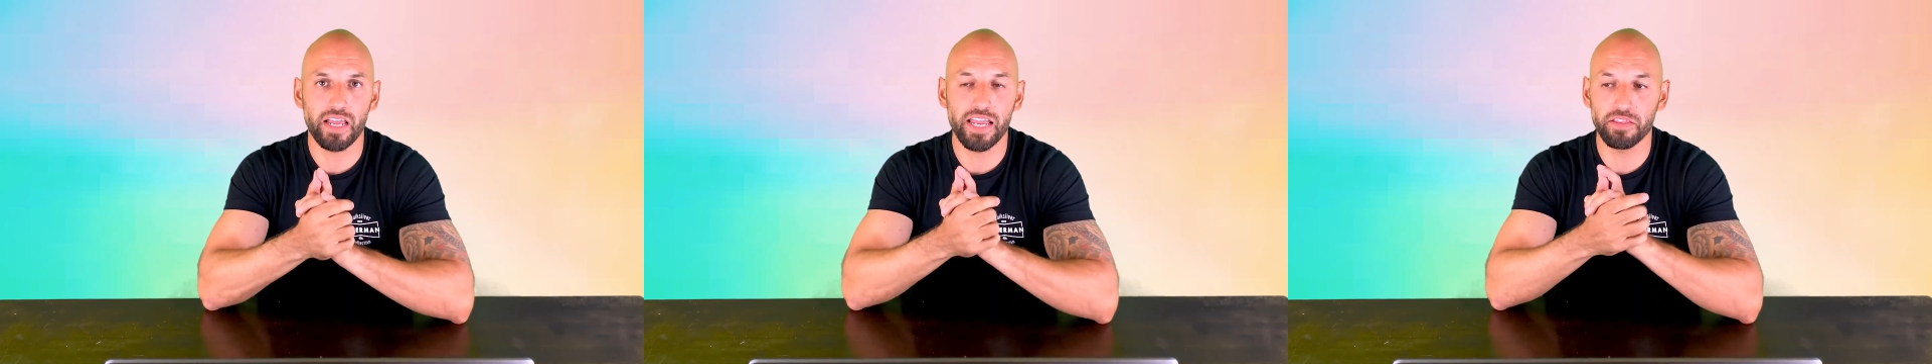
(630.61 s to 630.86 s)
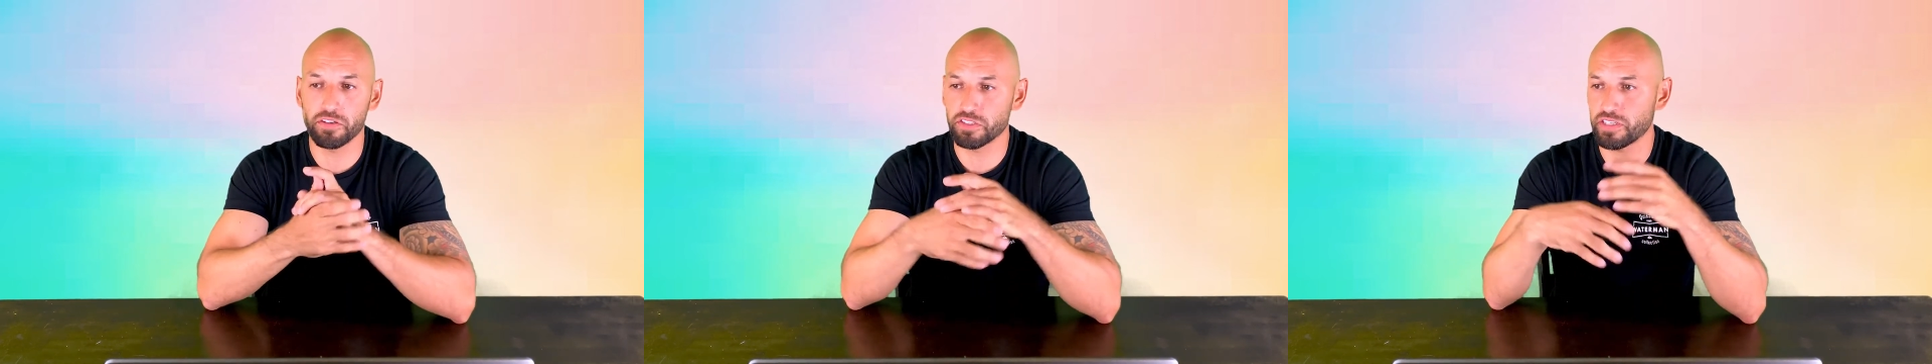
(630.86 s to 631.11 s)

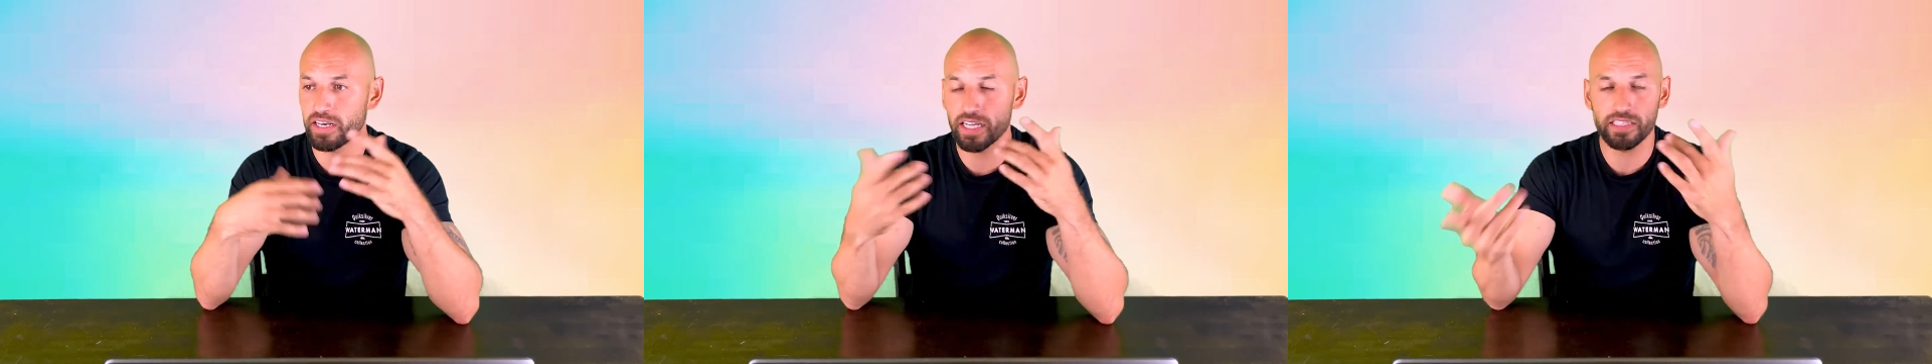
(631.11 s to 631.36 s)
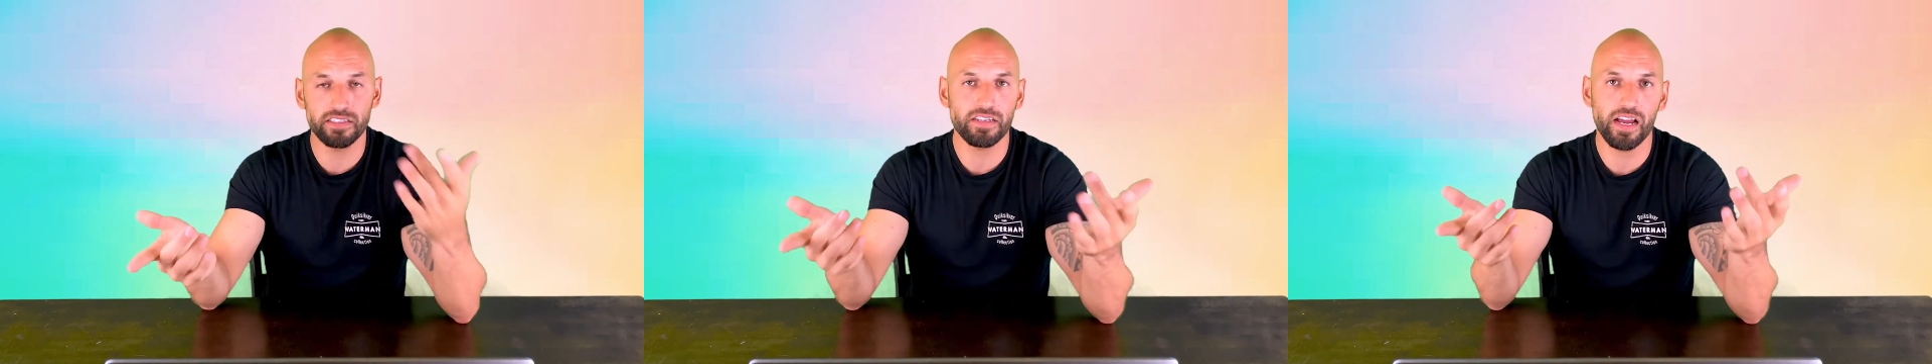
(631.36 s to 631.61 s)
and they're sitting
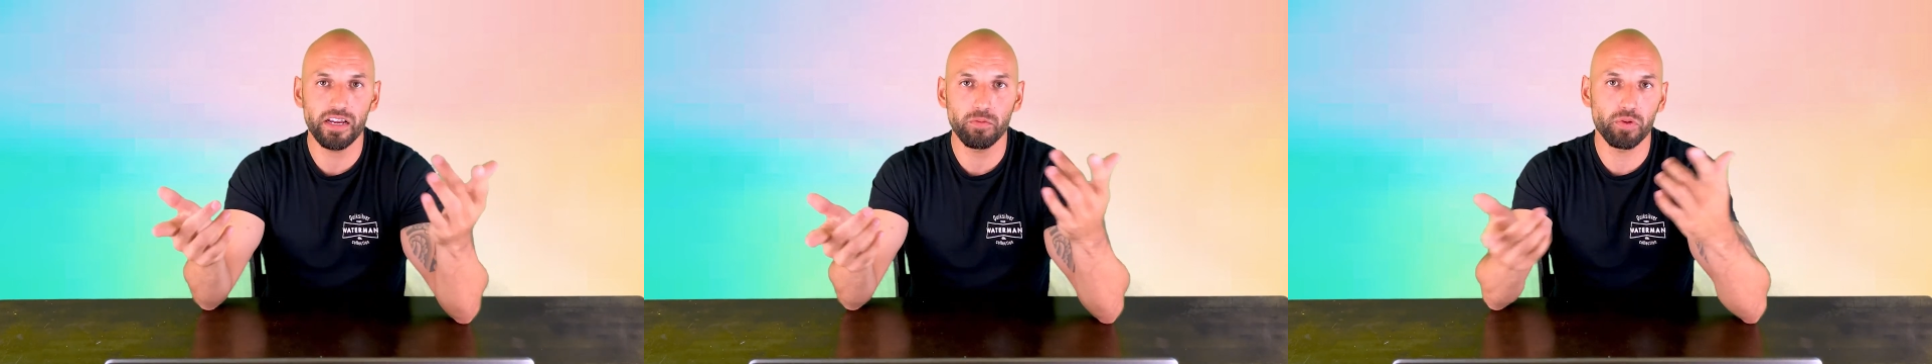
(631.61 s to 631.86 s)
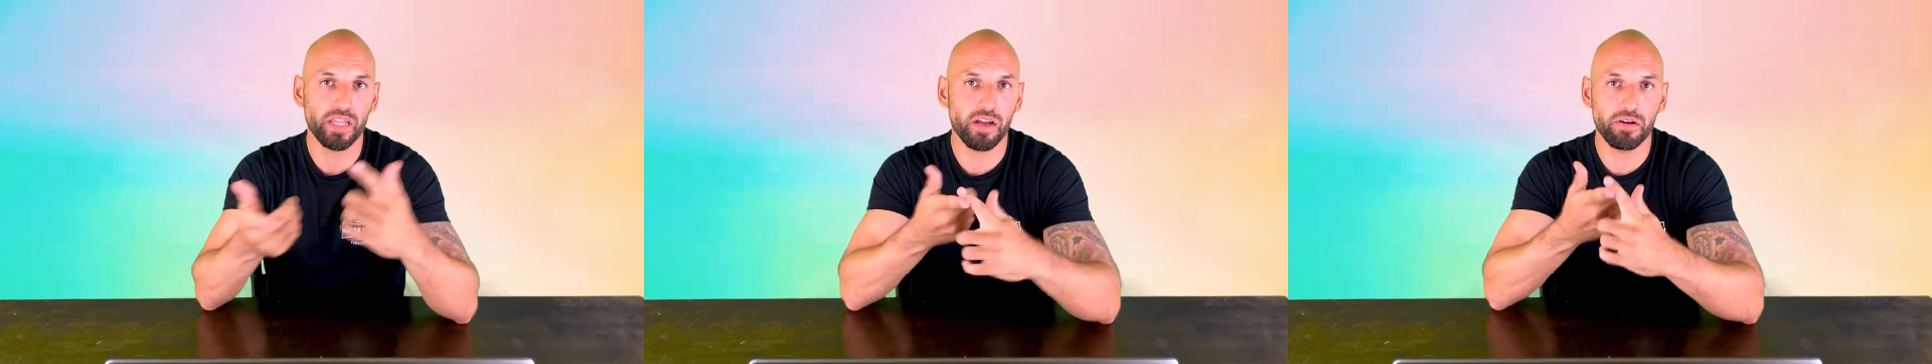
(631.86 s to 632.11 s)
inside
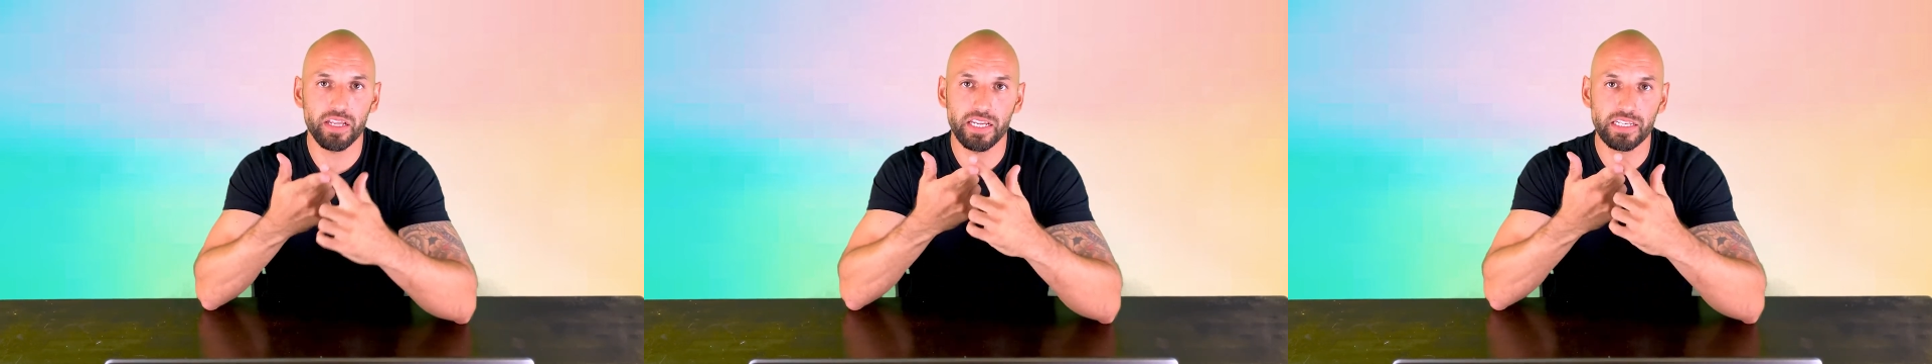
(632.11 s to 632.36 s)
without any